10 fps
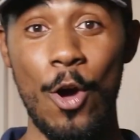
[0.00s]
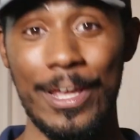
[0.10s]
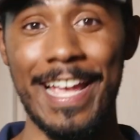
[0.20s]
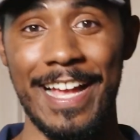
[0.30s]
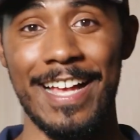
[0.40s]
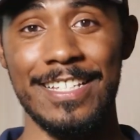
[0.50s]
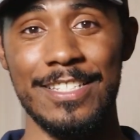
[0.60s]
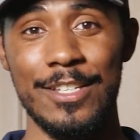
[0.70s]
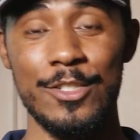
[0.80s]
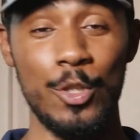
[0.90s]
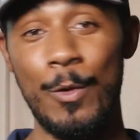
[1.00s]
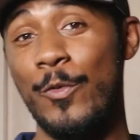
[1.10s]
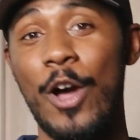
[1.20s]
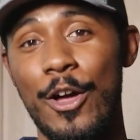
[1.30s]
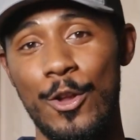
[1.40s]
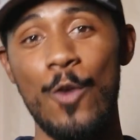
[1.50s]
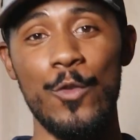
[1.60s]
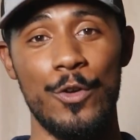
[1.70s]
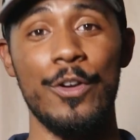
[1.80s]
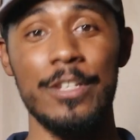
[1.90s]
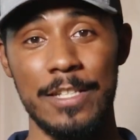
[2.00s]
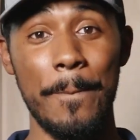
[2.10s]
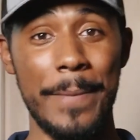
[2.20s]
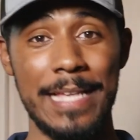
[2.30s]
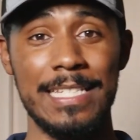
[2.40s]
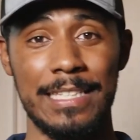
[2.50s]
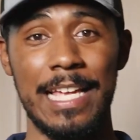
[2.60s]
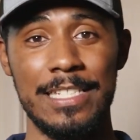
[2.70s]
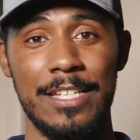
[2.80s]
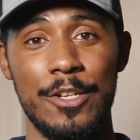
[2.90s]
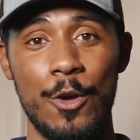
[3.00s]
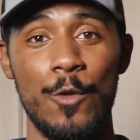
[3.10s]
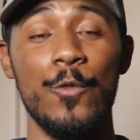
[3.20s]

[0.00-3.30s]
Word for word: Okay guys, so we've gone over some basic things to know